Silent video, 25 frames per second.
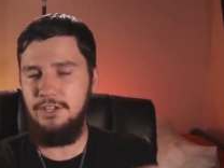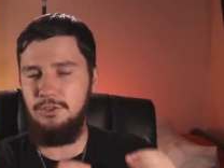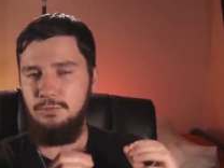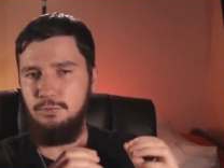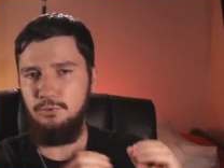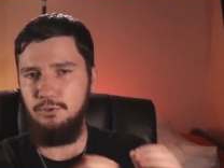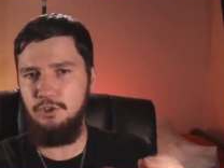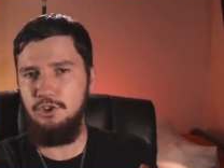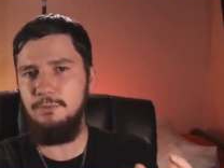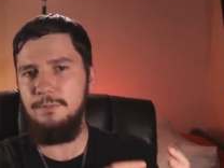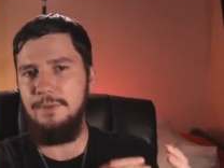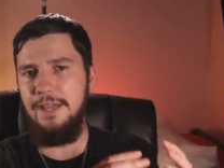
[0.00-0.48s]

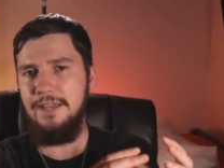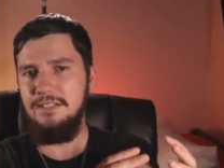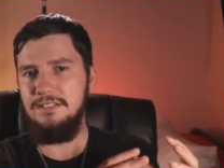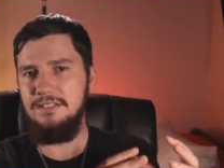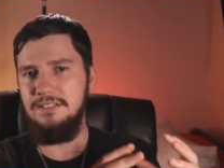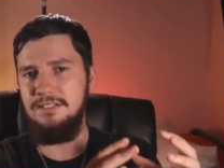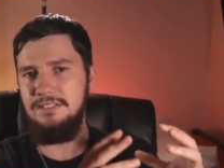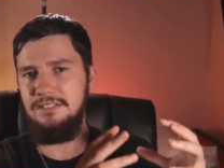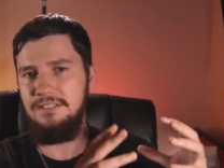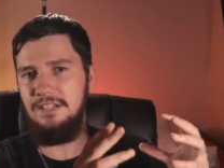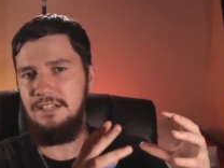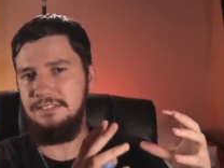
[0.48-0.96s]
Chrome
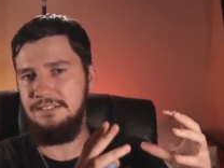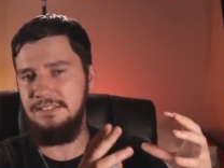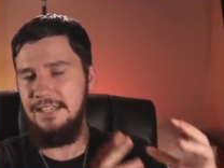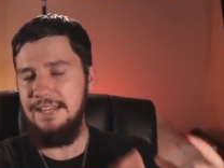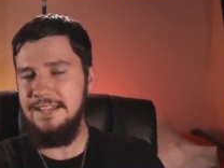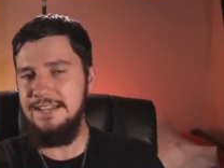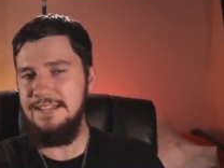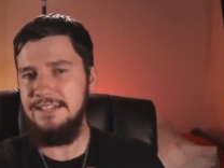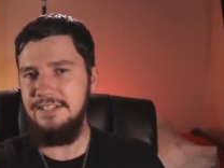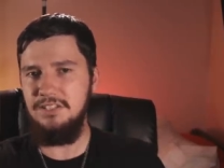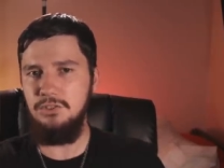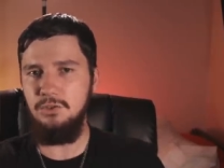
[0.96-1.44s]
actually starts
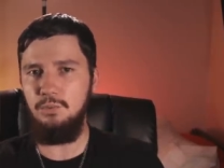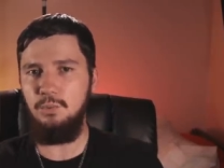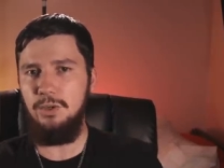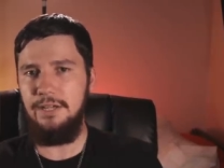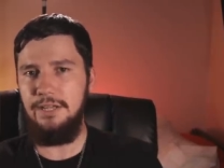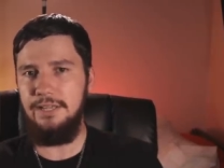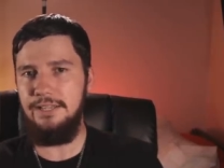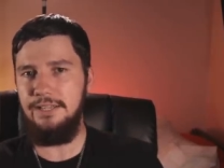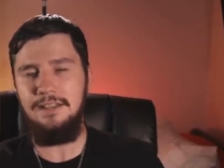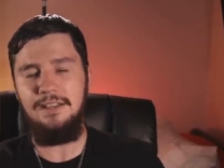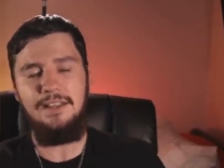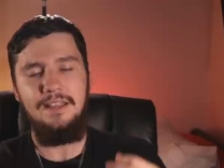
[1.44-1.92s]
eating
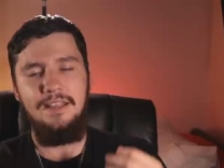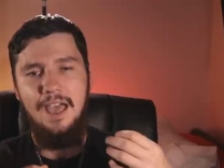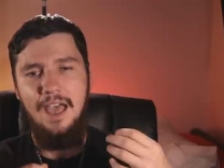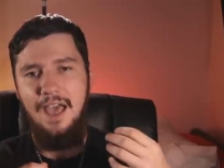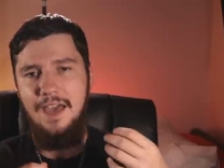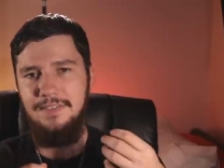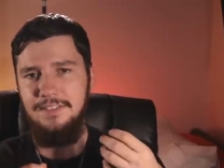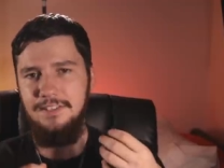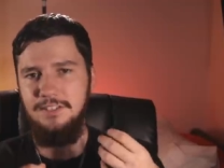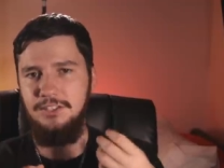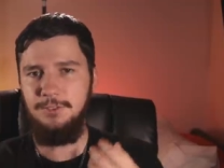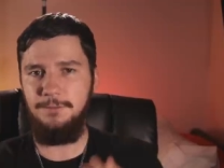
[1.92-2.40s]
away
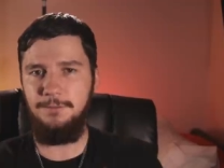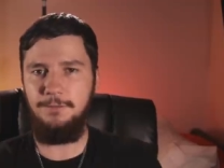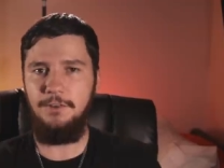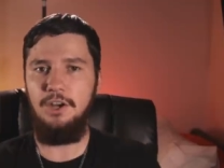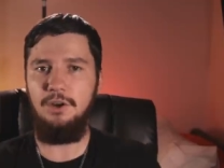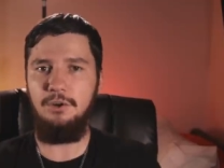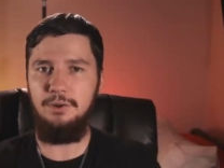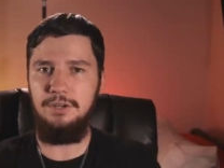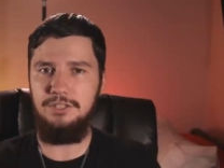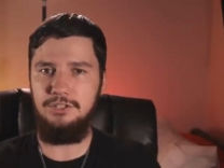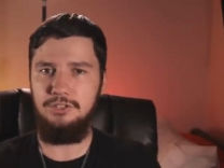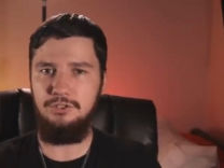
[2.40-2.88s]
at the
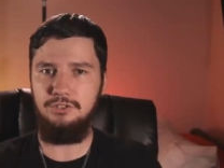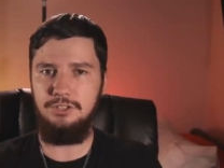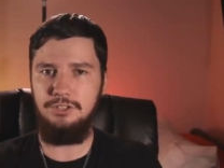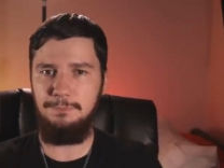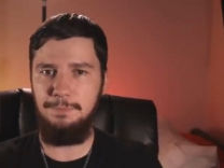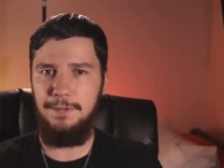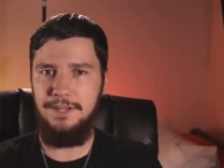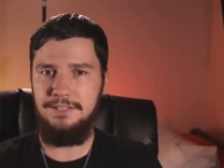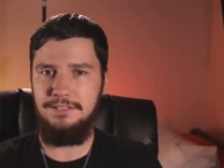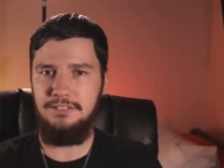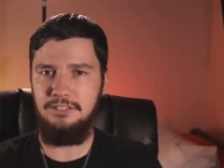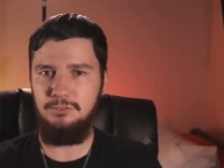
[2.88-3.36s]
Safari user
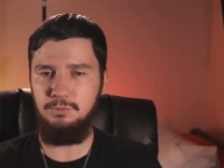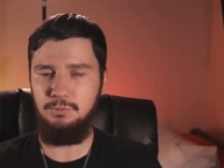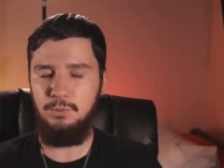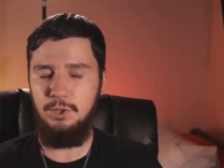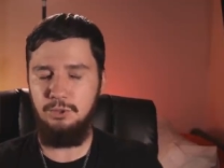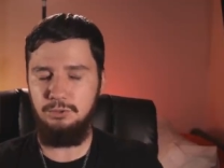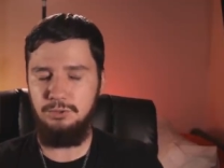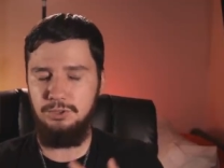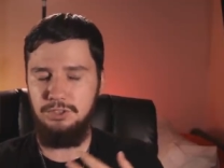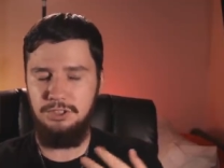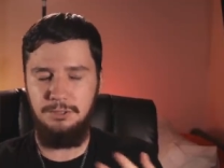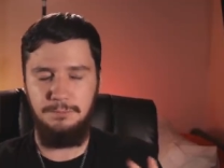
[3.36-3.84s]
base as
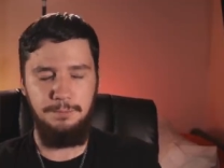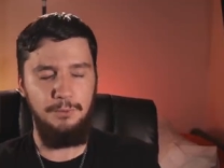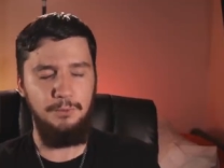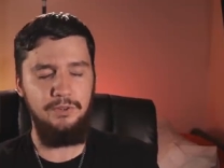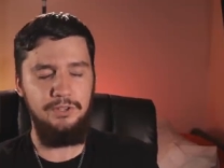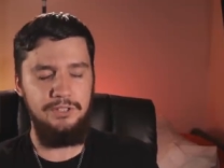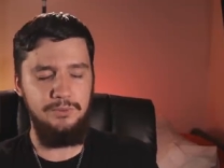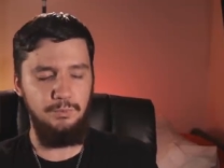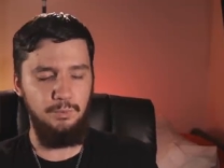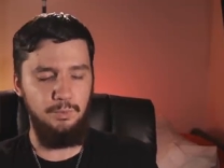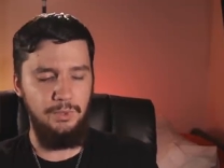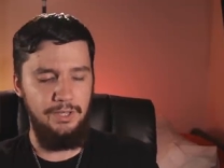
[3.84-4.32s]
well, to the
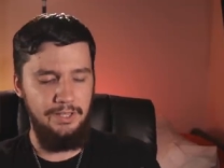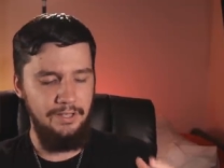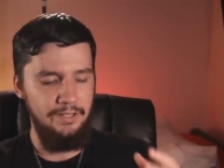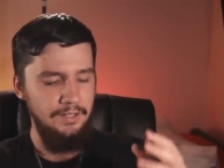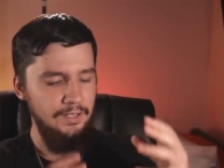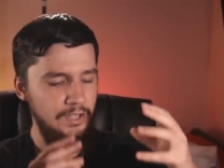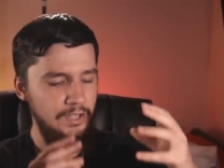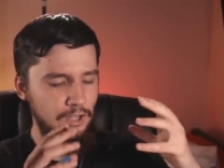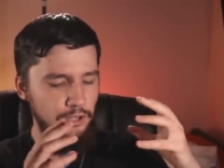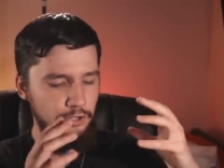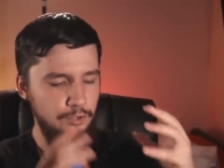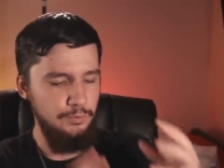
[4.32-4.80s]
point
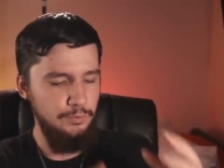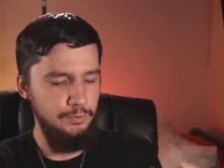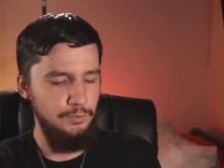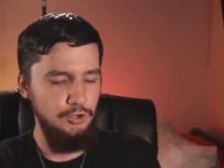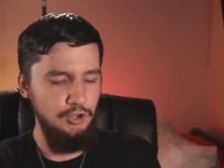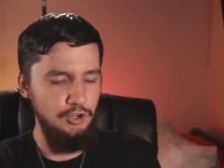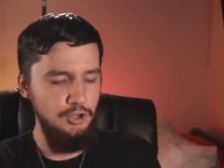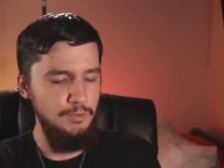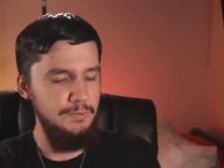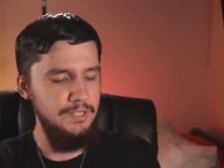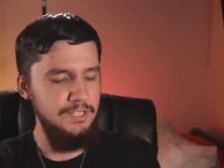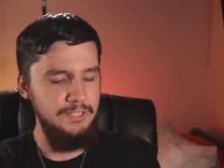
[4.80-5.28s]
where
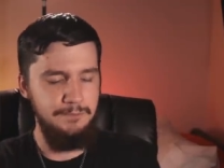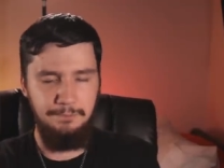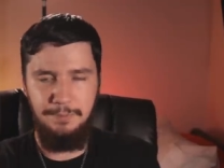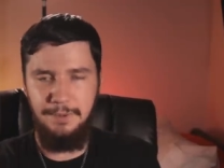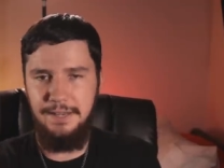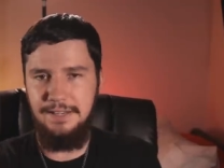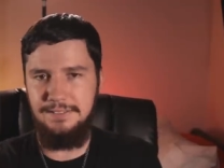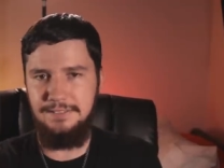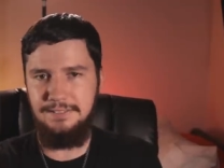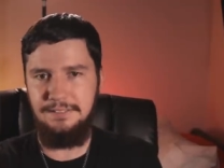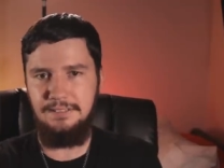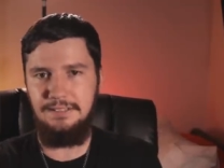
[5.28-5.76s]
Chrome is
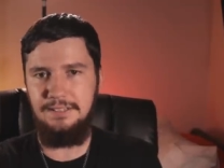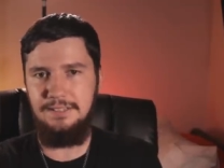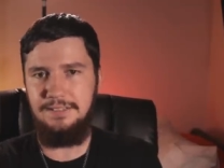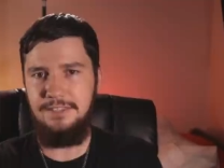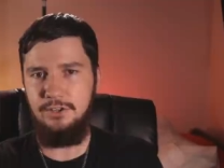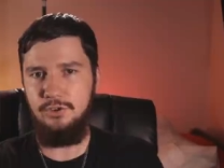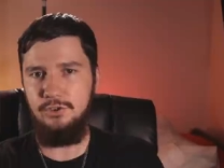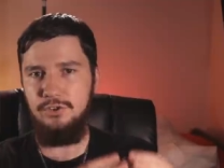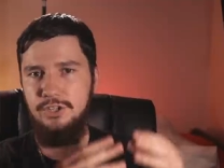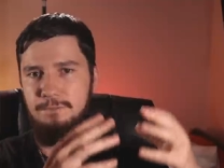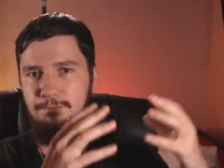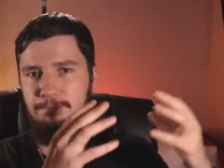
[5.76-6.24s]
basically
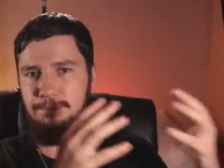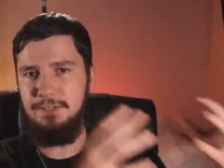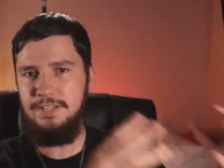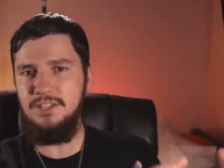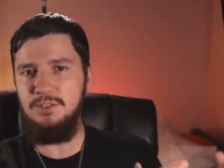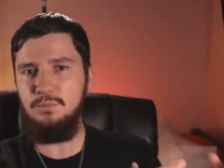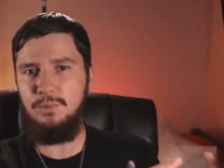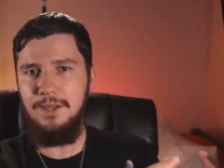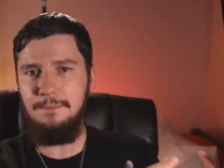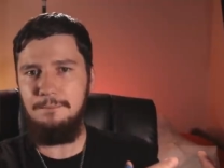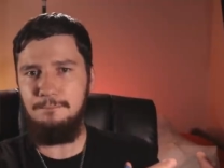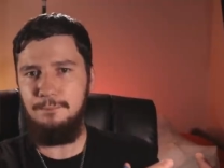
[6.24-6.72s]
the only
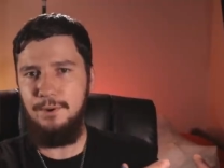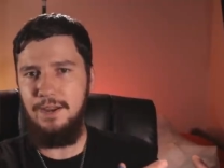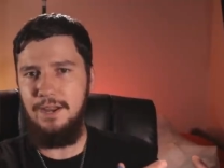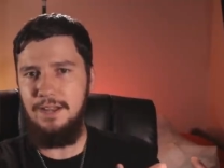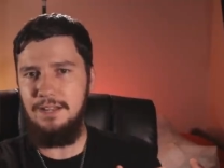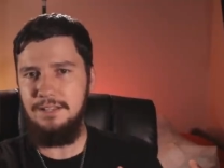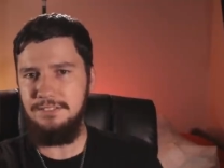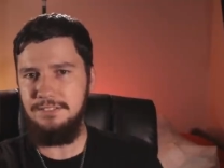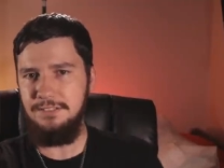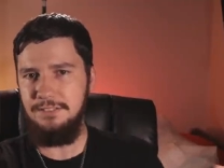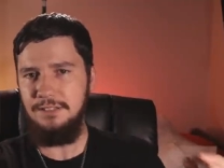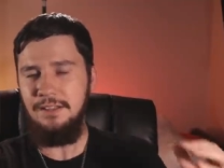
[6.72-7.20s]
big web
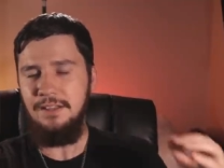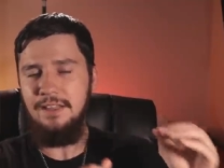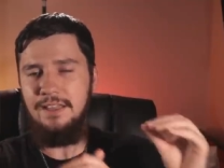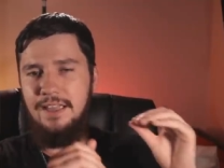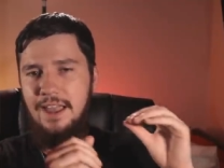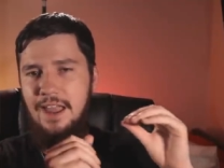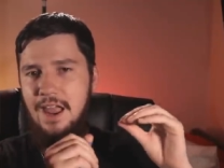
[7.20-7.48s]
browser,